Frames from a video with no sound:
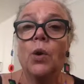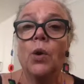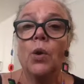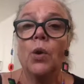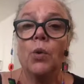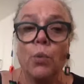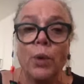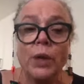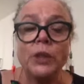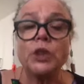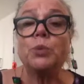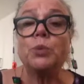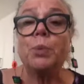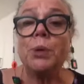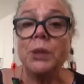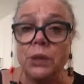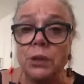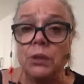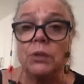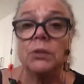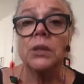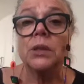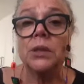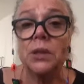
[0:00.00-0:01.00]
which
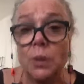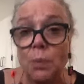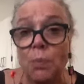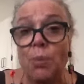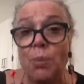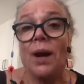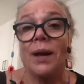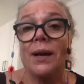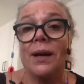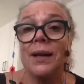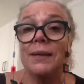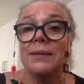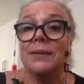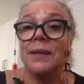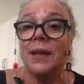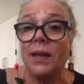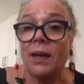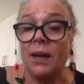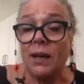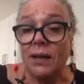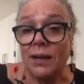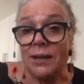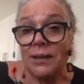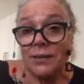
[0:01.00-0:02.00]
produces a product that
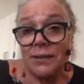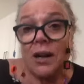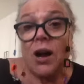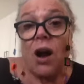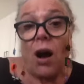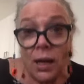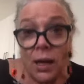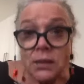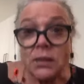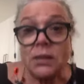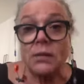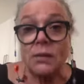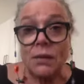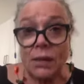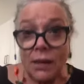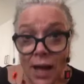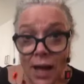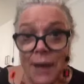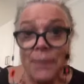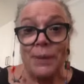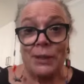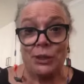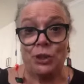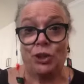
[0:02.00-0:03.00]
causes
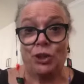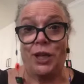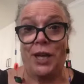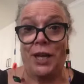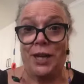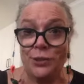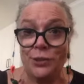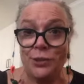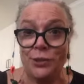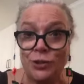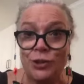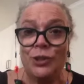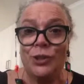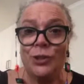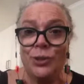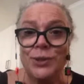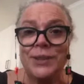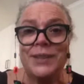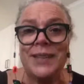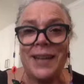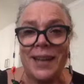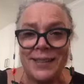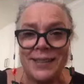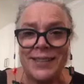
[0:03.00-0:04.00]
climate change
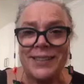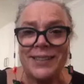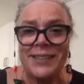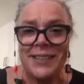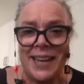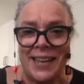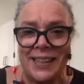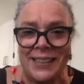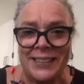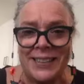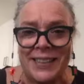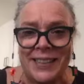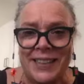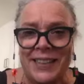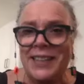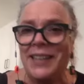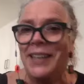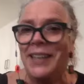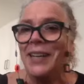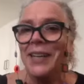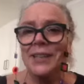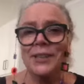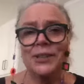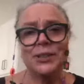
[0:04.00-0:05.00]
used as intended.
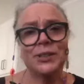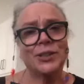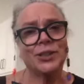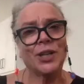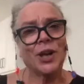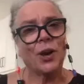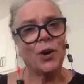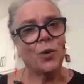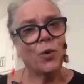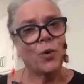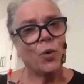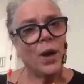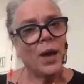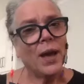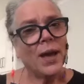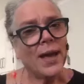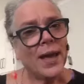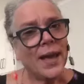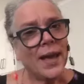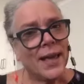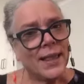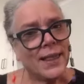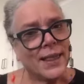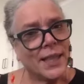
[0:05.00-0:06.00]
So
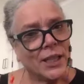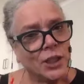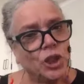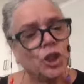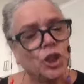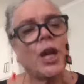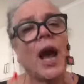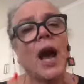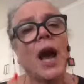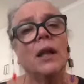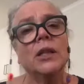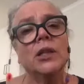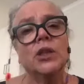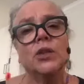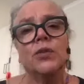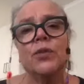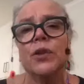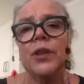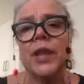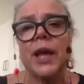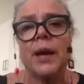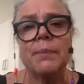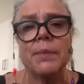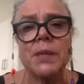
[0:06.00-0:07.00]
the challenge for
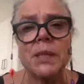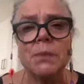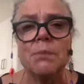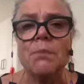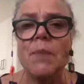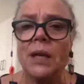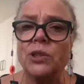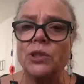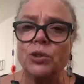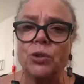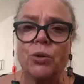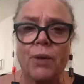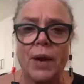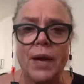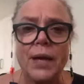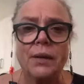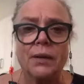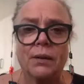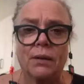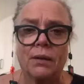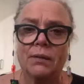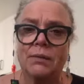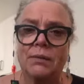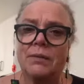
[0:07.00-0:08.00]
them is much
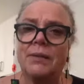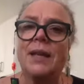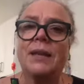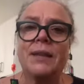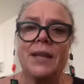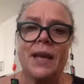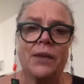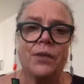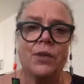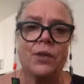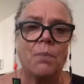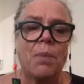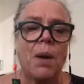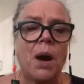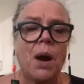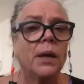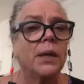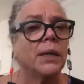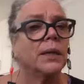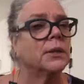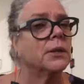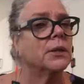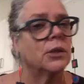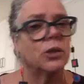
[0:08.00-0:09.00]
greater than the other
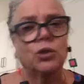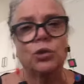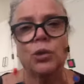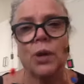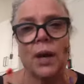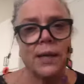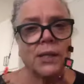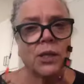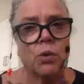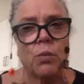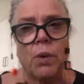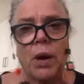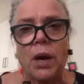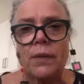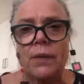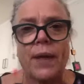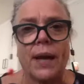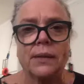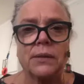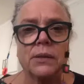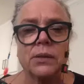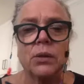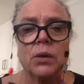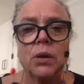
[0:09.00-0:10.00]
parties to try square
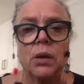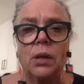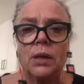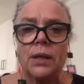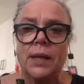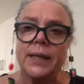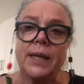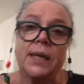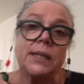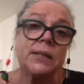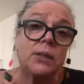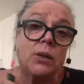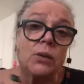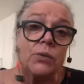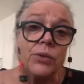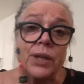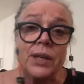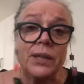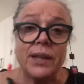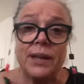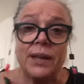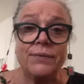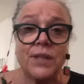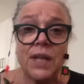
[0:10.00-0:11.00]
that circle. And I don't think
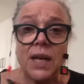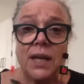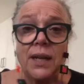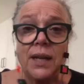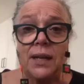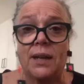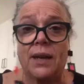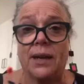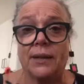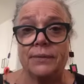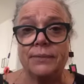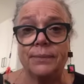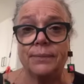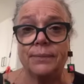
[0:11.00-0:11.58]
they've done it yet.